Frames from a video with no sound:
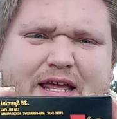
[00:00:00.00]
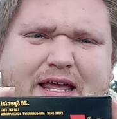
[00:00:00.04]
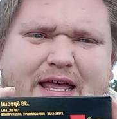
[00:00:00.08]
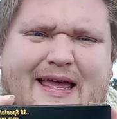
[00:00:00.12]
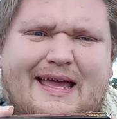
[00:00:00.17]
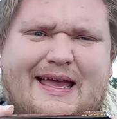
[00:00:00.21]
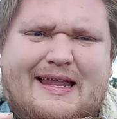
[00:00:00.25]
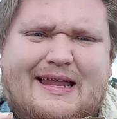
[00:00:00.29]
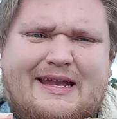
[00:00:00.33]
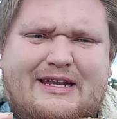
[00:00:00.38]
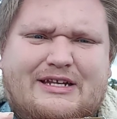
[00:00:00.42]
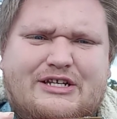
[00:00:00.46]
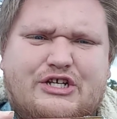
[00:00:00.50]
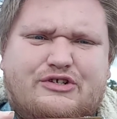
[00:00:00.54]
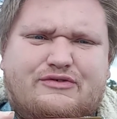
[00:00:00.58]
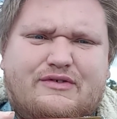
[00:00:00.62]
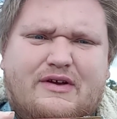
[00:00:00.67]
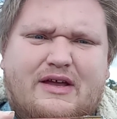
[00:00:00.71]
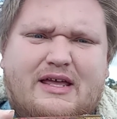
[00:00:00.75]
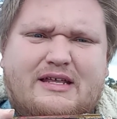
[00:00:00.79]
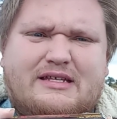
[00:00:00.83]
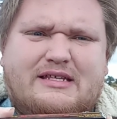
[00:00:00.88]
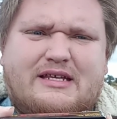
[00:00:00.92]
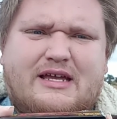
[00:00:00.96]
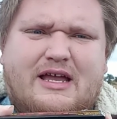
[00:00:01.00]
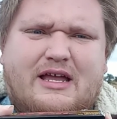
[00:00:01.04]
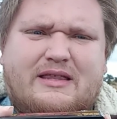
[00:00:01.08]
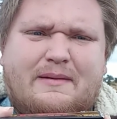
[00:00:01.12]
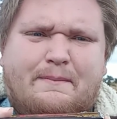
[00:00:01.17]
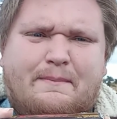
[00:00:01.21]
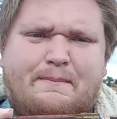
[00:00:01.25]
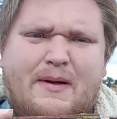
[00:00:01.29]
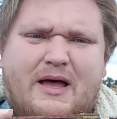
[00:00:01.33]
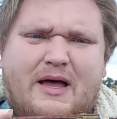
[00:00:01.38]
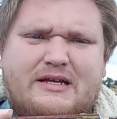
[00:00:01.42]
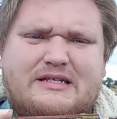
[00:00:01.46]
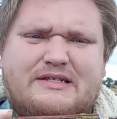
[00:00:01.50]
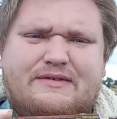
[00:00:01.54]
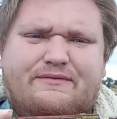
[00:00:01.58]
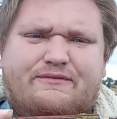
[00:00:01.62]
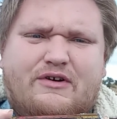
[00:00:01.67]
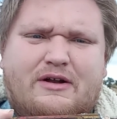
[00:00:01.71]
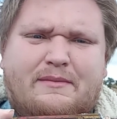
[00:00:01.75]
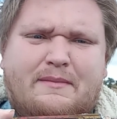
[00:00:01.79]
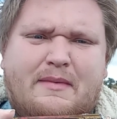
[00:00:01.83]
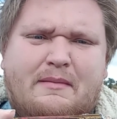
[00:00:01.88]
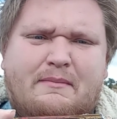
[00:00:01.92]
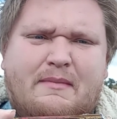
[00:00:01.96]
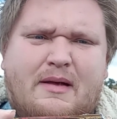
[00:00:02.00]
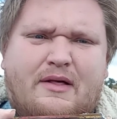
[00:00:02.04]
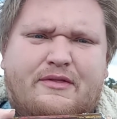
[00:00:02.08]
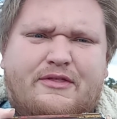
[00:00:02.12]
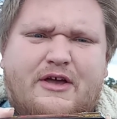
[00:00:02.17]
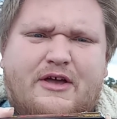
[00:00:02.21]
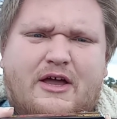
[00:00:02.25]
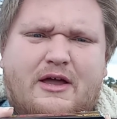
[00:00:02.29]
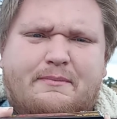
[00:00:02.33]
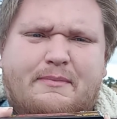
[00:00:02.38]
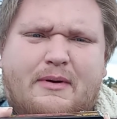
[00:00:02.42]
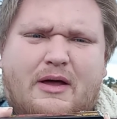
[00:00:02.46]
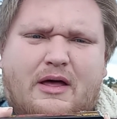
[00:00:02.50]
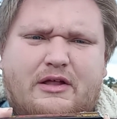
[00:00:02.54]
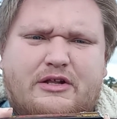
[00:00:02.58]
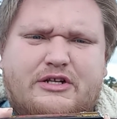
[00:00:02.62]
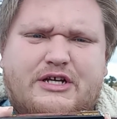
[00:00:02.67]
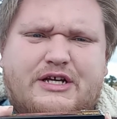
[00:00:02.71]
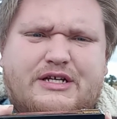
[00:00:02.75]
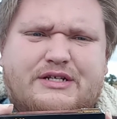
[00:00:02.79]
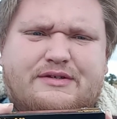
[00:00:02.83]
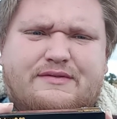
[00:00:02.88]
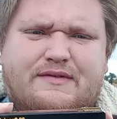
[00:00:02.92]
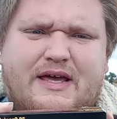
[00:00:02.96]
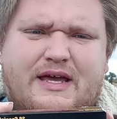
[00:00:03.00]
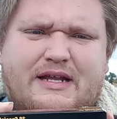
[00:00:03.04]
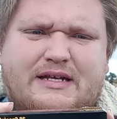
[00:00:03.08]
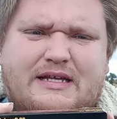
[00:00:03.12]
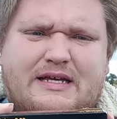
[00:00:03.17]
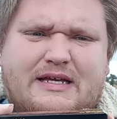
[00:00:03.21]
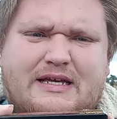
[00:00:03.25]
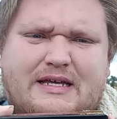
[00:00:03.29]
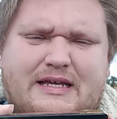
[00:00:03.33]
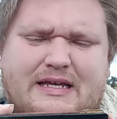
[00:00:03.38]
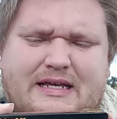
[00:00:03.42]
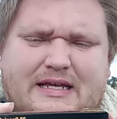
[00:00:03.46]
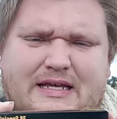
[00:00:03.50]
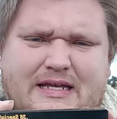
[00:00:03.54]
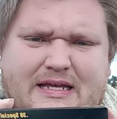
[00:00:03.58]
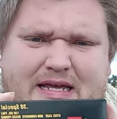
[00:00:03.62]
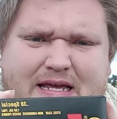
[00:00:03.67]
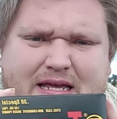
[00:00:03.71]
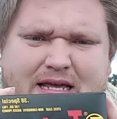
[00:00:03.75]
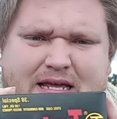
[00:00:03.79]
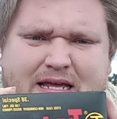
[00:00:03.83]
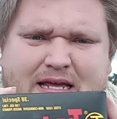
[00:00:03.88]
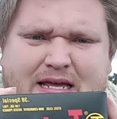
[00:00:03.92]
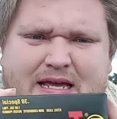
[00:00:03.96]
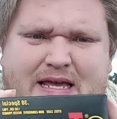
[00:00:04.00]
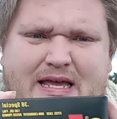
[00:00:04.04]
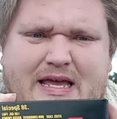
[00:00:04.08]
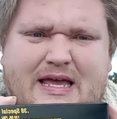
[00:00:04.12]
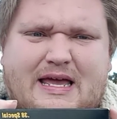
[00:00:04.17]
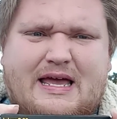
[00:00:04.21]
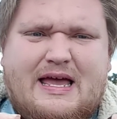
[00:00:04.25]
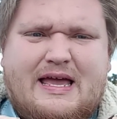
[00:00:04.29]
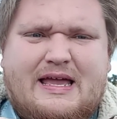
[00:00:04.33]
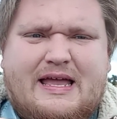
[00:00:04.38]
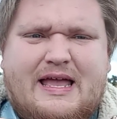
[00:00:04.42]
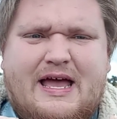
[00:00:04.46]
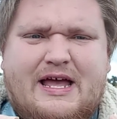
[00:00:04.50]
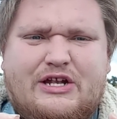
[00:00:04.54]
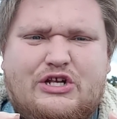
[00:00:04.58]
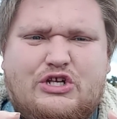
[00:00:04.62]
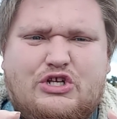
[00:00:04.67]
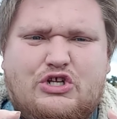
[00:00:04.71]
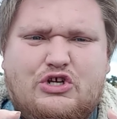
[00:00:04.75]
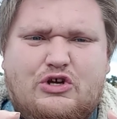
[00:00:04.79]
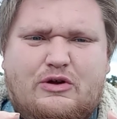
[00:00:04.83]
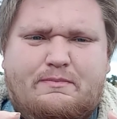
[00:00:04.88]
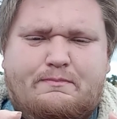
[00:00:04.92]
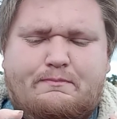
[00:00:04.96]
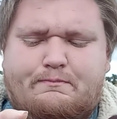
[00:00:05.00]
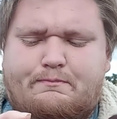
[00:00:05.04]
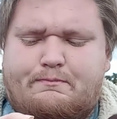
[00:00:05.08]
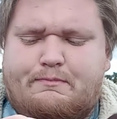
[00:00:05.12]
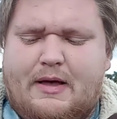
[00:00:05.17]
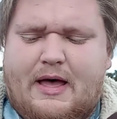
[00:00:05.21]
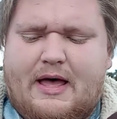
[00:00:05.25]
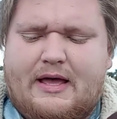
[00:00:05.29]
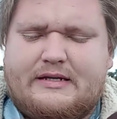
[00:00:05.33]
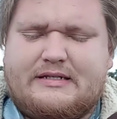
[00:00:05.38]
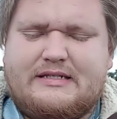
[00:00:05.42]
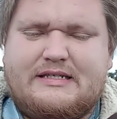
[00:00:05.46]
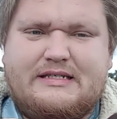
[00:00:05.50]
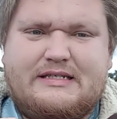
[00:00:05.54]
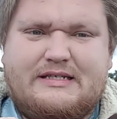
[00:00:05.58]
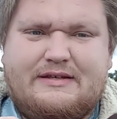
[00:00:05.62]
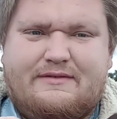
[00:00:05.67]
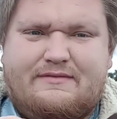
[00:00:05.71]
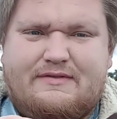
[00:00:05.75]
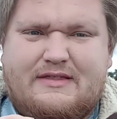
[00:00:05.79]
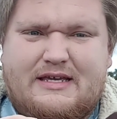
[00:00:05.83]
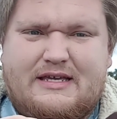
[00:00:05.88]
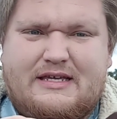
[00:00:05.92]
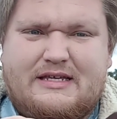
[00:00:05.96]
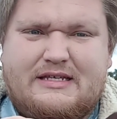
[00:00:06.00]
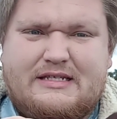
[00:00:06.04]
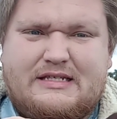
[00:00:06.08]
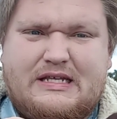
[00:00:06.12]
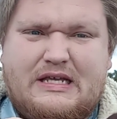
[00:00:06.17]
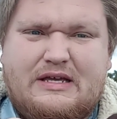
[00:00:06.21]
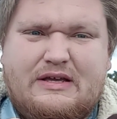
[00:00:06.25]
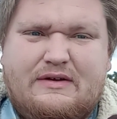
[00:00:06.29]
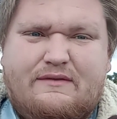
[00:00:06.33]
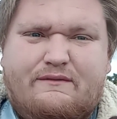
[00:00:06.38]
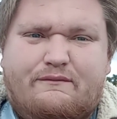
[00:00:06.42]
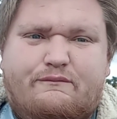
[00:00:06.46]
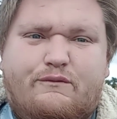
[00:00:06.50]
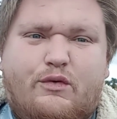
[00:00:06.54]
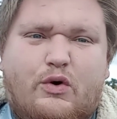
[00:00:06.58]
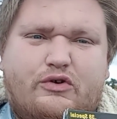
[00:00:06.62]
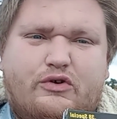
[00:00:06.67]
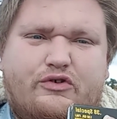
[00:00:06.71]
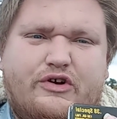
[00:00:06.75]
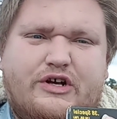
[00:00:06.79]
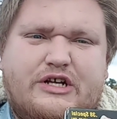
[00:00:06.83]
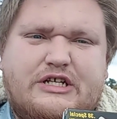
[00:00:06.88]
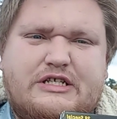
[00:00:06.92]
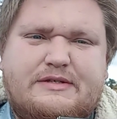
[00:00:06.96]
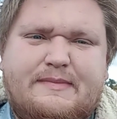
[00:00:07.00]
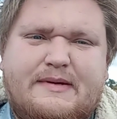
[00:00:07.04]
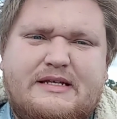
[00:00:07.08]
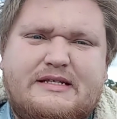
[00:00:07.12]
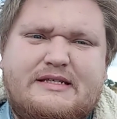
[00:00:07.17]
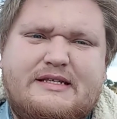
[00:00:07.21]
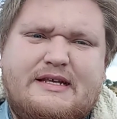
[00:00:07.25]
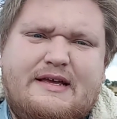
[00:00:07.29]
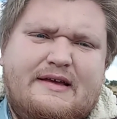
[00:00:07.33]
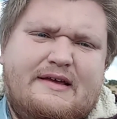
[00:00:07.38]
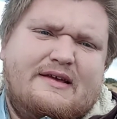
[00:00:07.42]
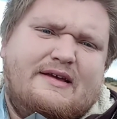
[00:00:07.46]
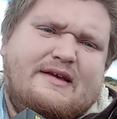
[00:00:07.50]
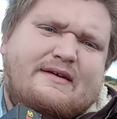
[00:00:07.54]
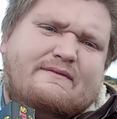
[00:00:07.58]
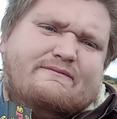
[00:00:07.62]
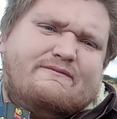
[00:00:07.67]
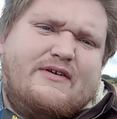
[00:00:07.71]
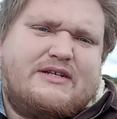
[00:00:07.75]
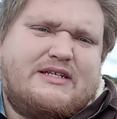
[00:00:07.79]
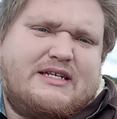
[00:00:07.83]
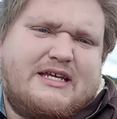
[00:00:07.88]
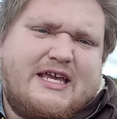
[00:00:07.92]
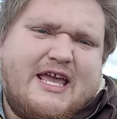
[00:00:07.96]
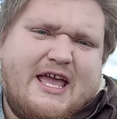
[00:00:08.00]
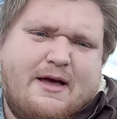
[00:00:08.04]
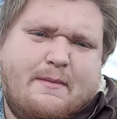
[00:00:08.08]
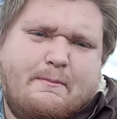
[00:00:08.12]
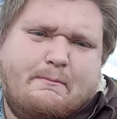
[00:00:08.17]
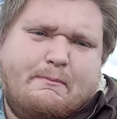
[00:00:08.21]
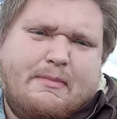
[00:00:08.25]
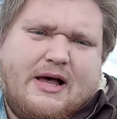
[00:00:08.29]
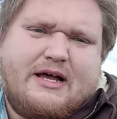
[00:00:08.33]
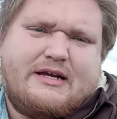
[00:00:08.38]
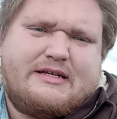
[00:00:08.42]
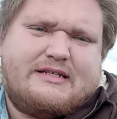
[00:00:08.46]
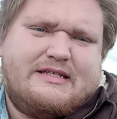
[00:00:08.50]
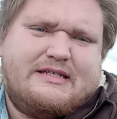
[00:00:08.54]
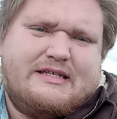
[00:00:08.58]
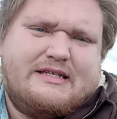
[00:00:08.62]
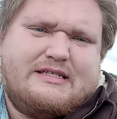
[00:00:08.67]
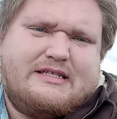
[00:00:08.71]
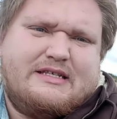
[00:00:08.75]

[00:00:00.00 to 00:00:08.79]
And I just realized I got the box in front of my mouth. I apologize for that. I got two boxes of these for Christmas, 50 count boxes.